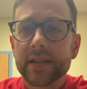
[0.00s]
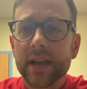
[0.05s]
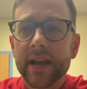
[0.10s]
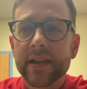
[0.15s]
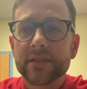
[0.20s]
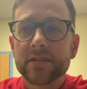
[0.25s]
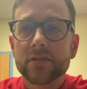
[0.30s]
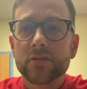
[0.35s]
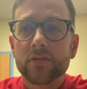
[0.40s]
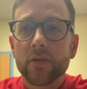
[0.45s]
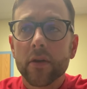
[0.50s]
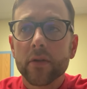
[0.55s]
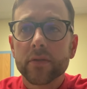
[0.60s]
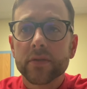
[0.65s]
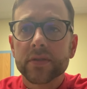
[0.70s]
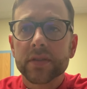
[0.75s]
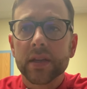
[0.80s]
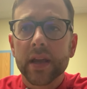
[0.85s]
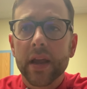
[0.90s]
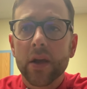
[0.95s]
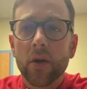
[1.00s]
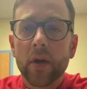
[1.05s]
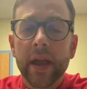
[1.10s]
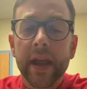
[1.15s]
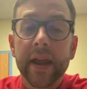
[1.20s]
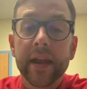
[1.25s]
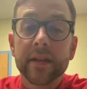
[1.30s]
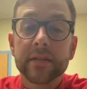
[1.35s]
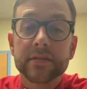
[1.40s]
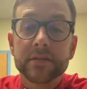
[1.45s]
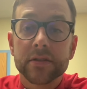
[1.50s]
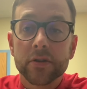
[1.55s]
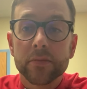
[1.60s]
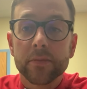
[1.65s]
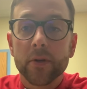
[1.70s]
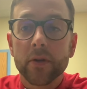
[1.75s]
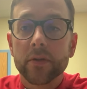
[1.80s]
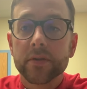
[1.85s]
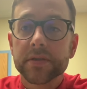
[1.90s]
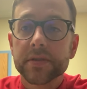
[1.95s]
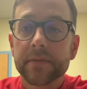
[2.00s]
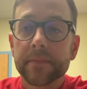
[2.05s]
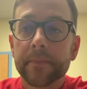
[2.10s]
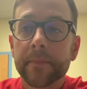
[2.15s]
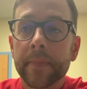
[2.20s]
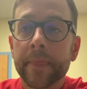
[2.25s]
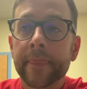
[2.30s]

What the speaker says: as strokes and tumors.